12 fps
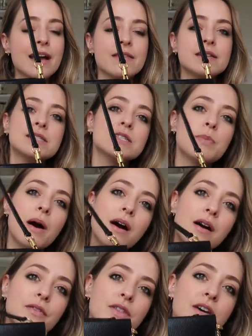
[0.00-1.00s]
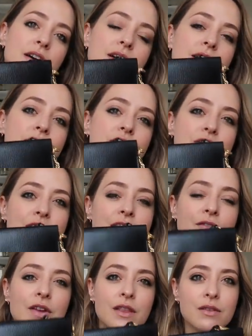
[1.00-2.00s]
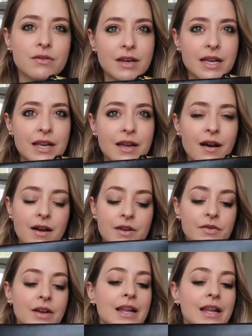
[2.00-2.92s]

and this is part of the GV3 kind of